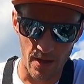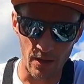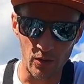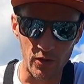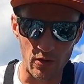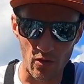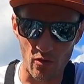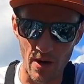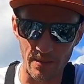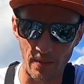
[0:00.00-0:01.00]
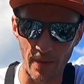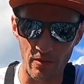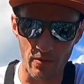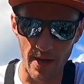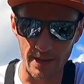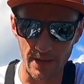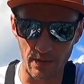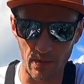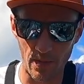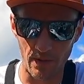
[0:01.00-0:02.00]
I also just grabbed a bit of
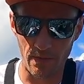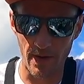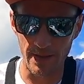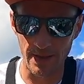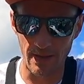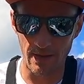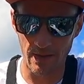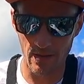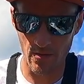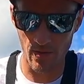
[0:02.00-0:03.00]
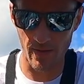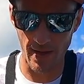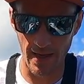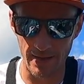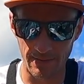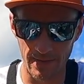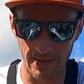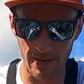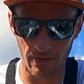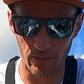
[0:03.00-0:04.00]
razor from my freezer, just in case
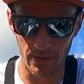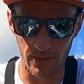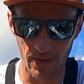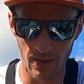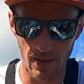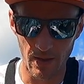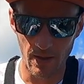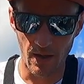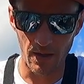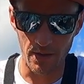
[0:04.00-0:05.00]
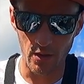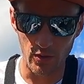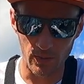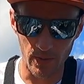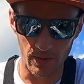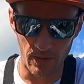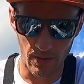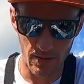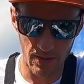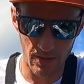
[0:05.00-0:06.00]
this stuff was unusable.
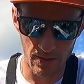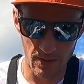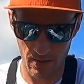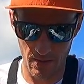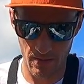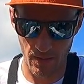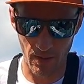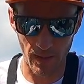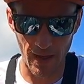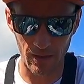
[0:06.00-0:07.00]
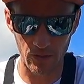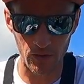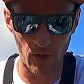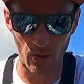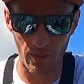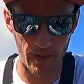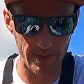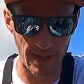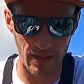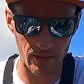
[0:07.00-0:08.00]
But I plan on just lobbing
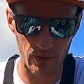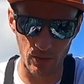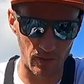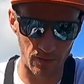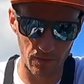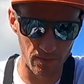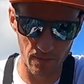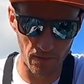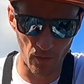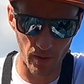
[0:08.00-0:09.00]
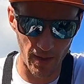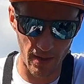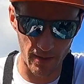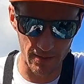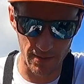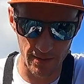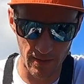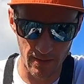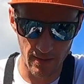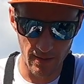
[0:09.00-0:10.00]
this out sort of 40 yards.